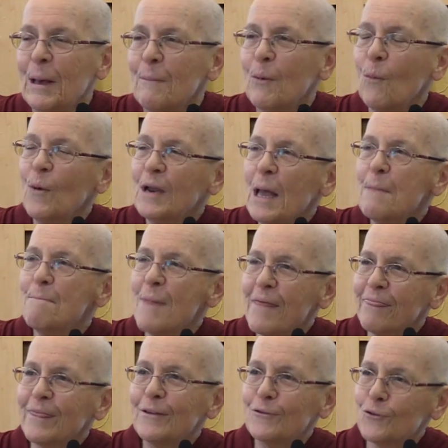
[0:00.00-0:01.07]
But when I
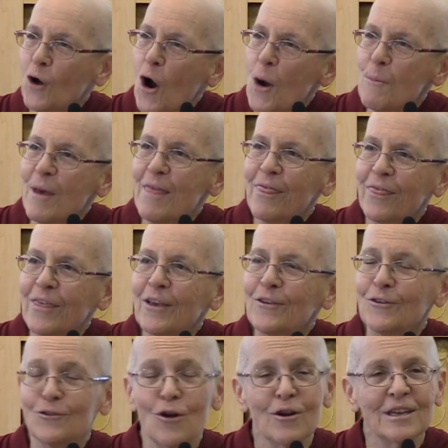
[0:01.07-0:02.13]
met the Dharma and
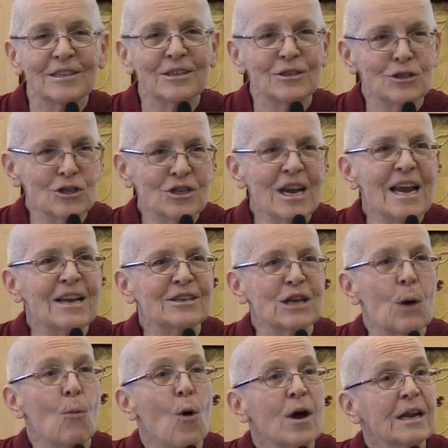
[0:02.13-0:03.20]
things started to change,
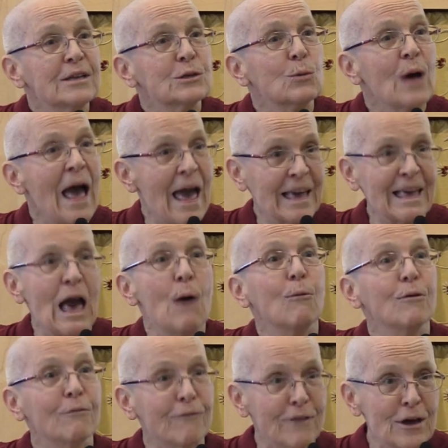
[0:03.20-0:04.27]
I wanted to hang out
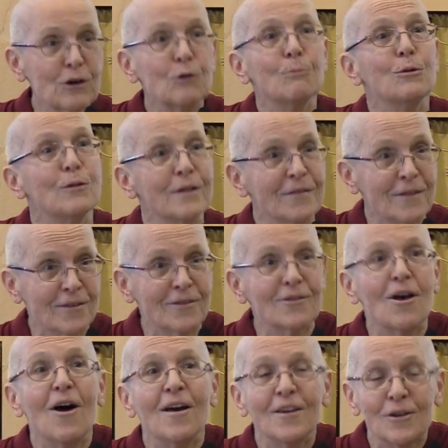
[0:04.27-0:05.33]
with Venerable and
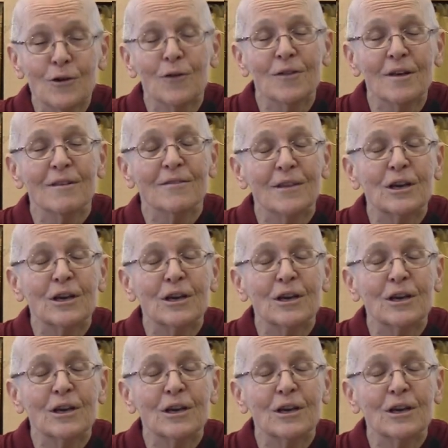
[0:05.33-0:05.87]
the you know the,